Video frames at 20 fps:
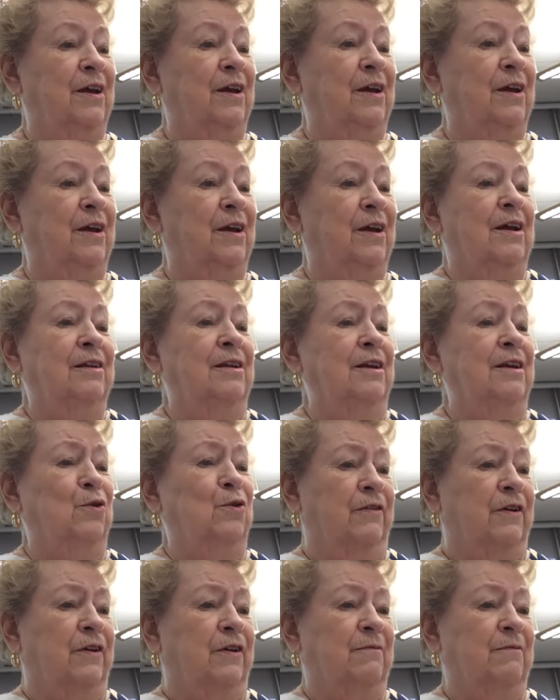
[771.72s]
Lydia
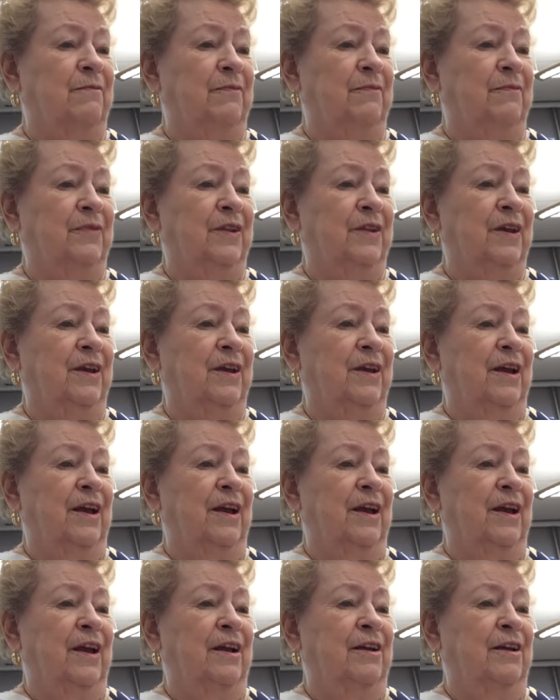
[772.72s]
Colvin,
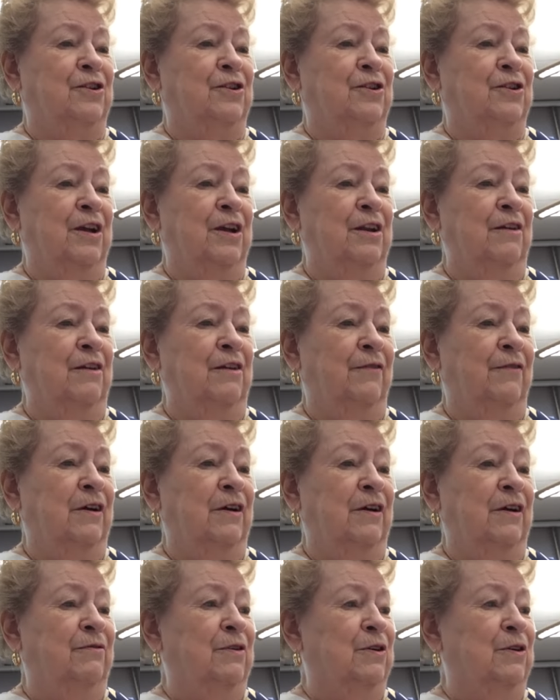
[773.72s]
age
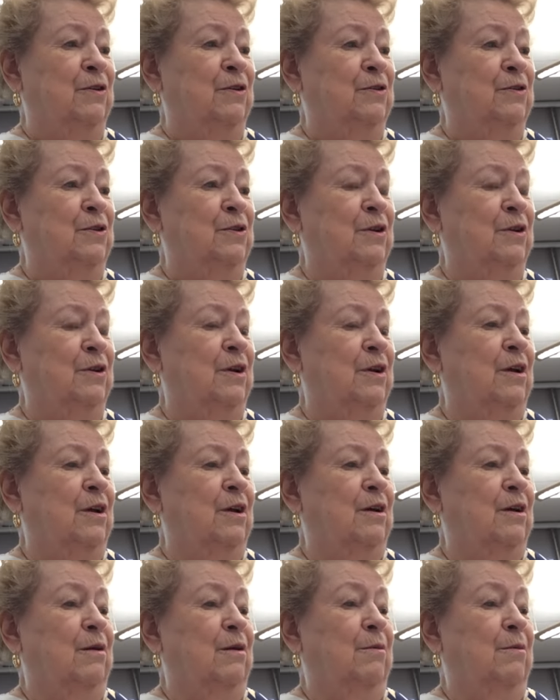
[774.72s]
85 years,
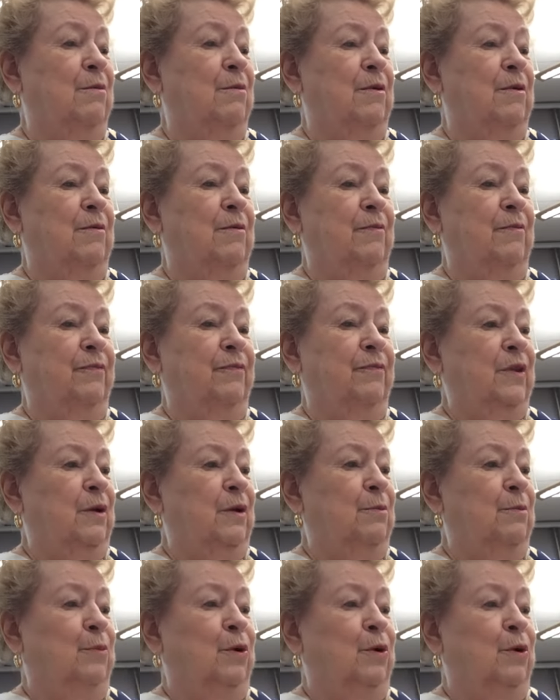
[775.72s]

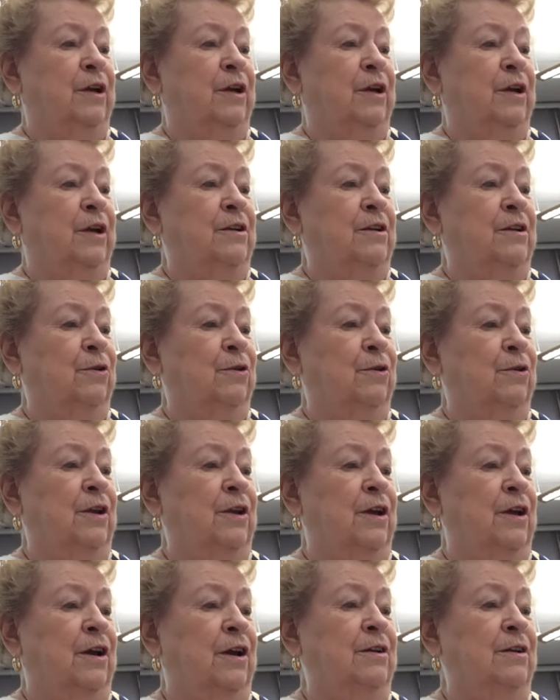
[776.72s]
born
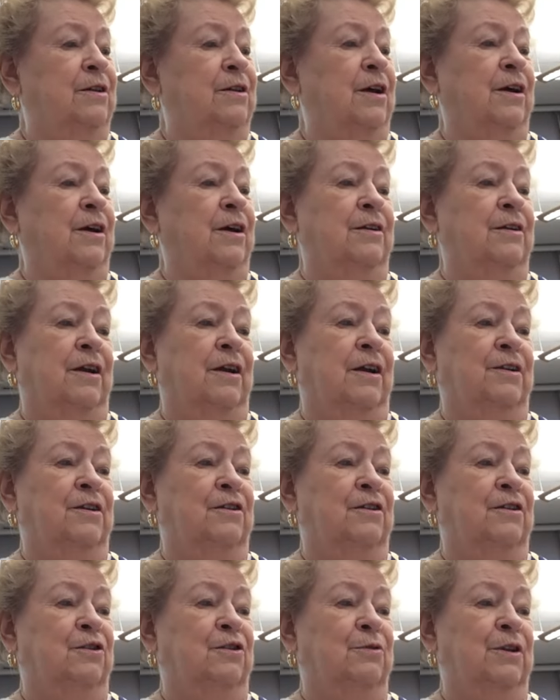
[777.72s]
1838, died
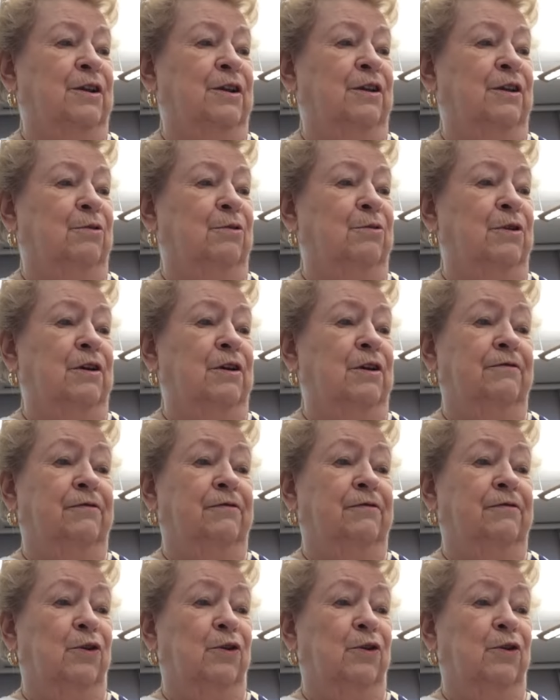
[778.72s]
1923 in
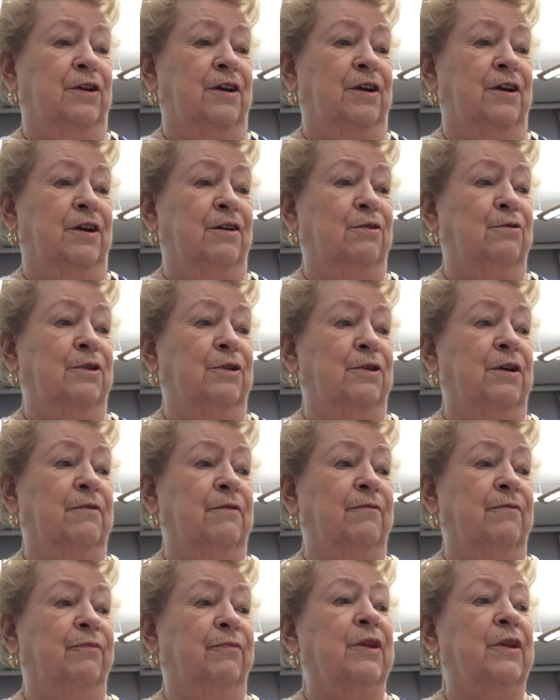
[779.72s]
Floyd County,
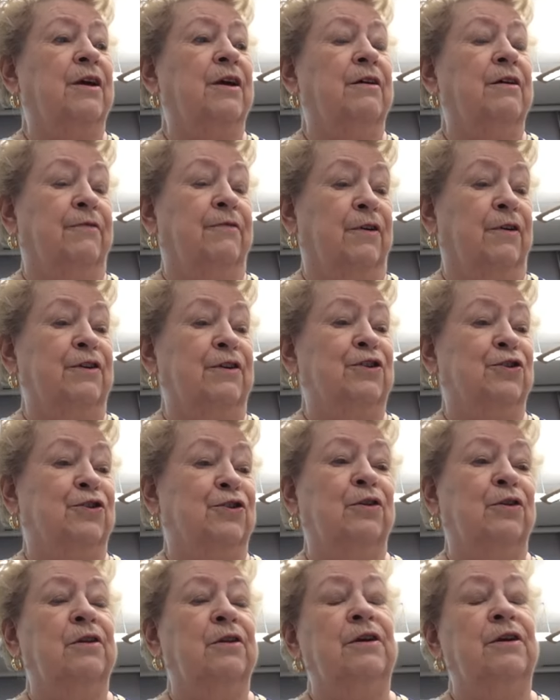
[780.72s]
very
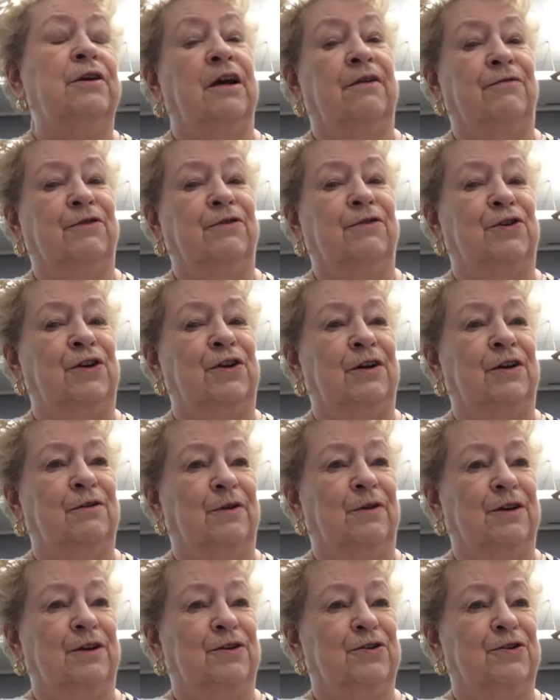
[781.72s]
shortly after she had
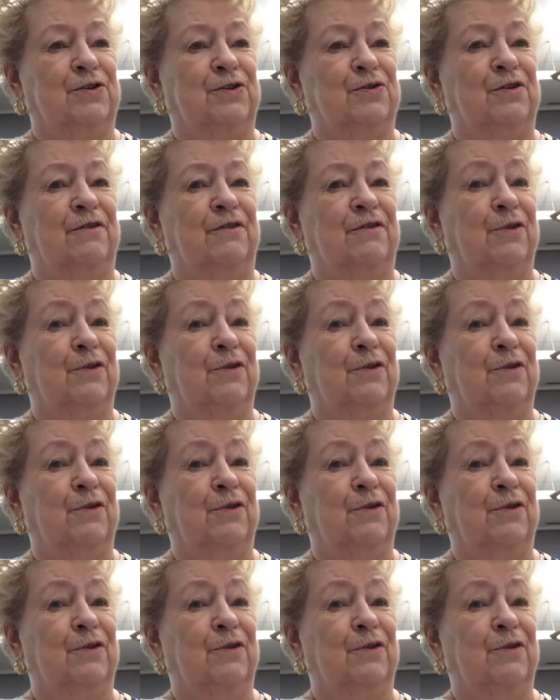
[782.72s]
registered to